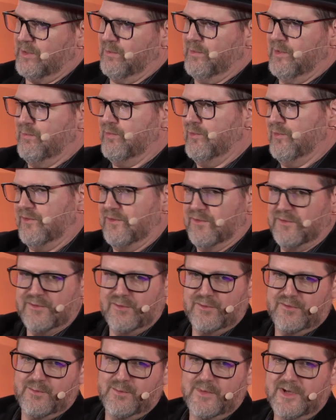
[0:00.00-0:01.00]
can be pushed to
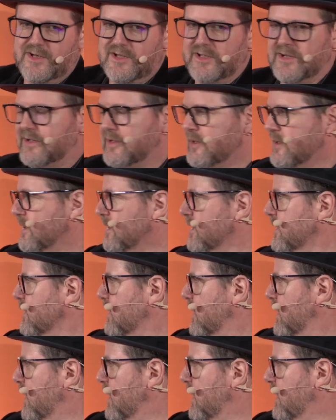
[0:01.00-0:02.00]
social media
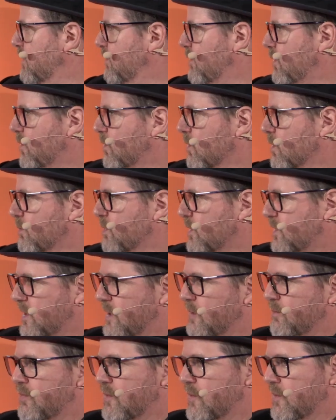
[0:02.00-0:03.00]
or
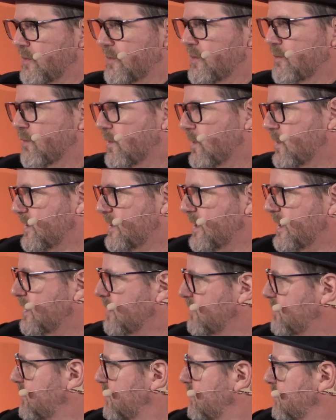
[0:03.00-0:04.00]
become part of the
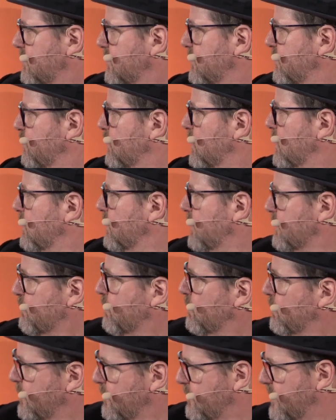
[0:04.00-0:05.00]
broadcast as well, like
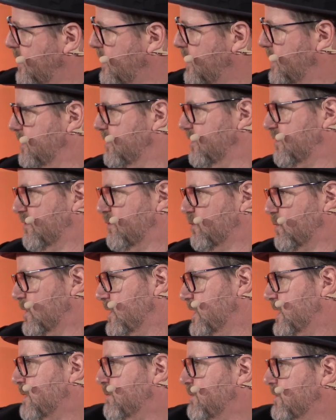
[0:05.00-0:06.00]
pulling, hey, this is what
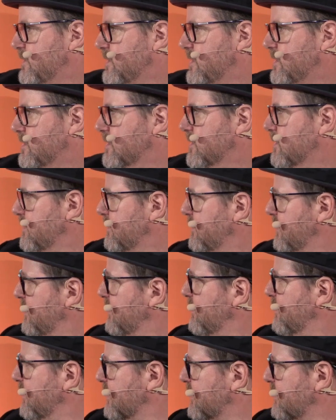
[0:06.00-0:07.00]
happened here,
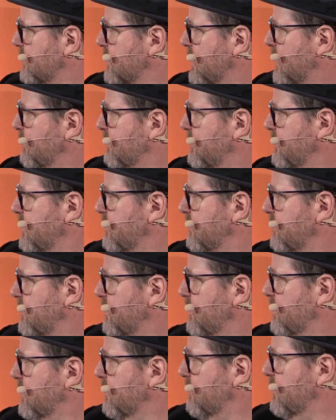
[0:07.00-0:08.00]
like commentators
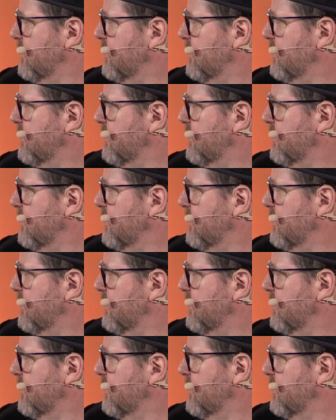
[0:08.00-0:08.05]
going over